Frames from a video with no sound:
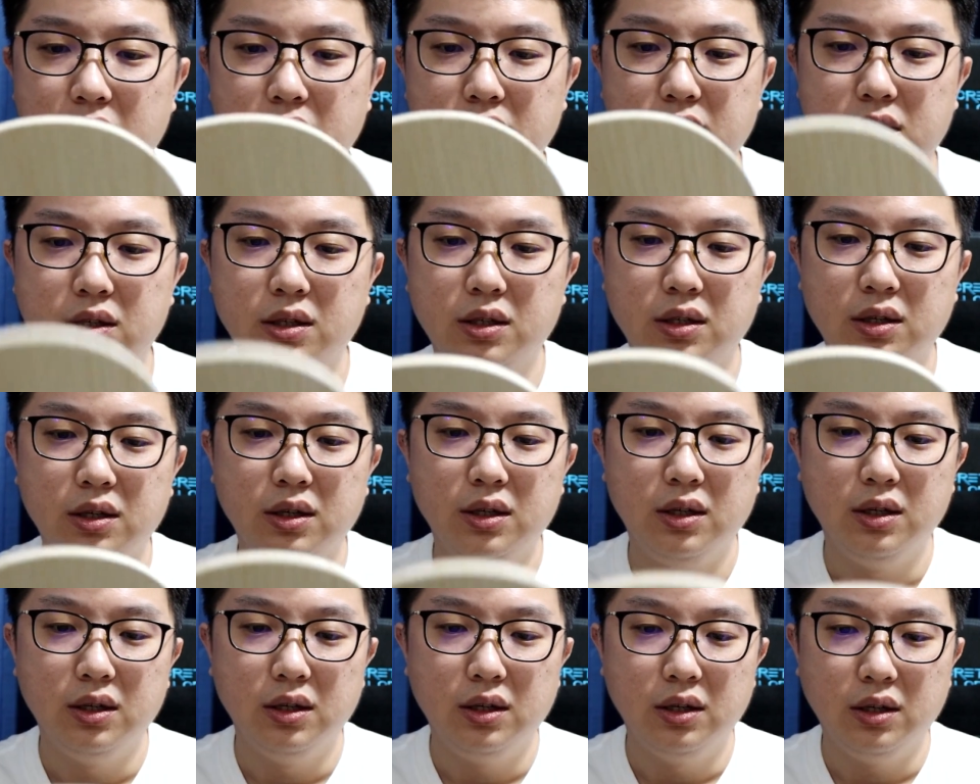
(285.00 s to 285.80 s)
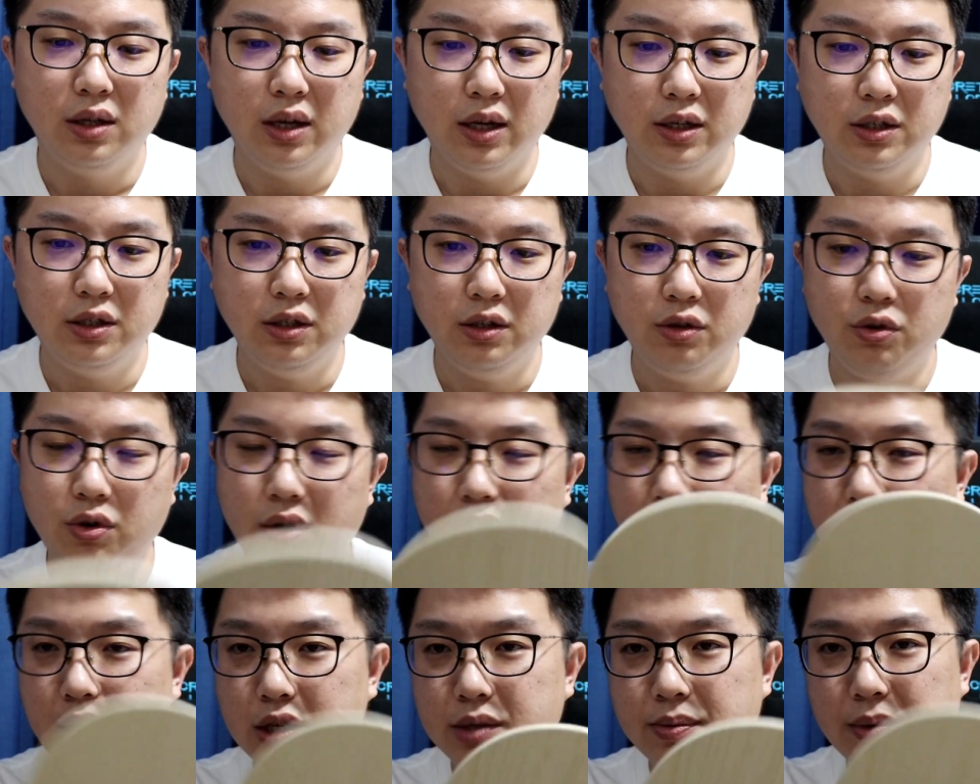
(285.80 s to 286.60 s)
is actually
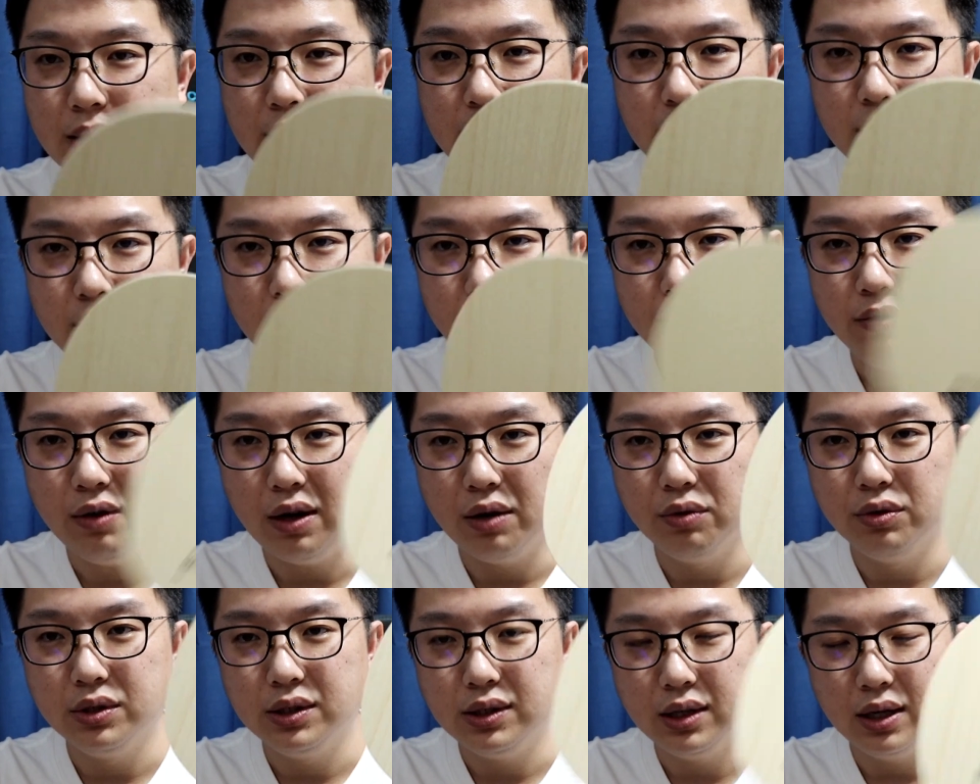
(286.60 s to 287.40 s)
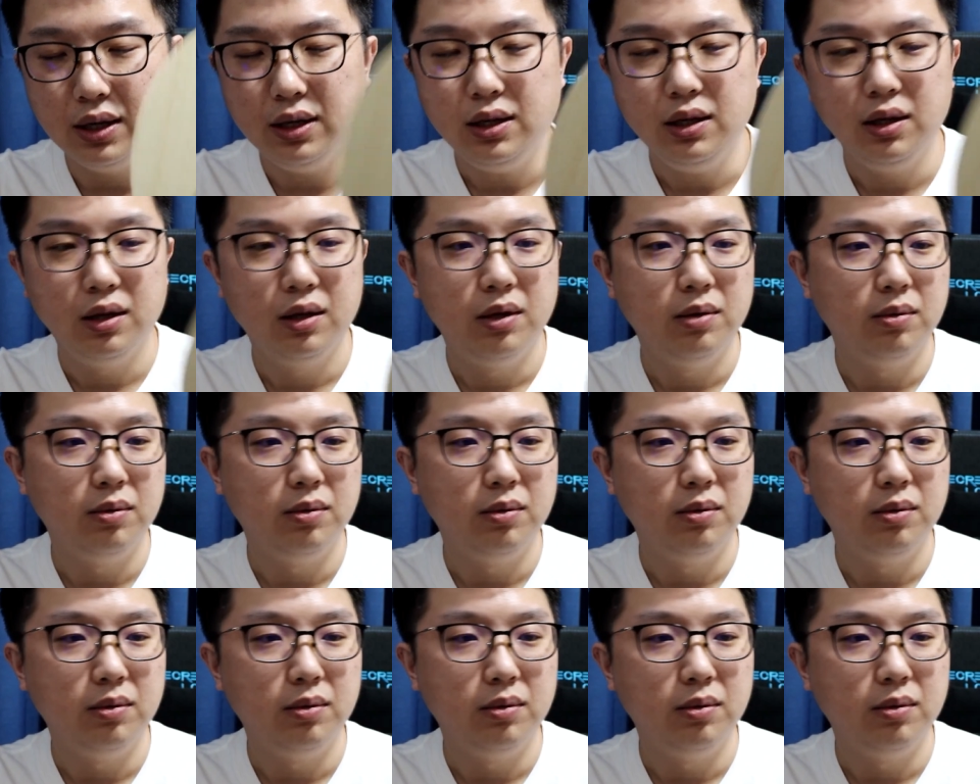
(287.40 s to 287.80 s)
quite expensive, I would say.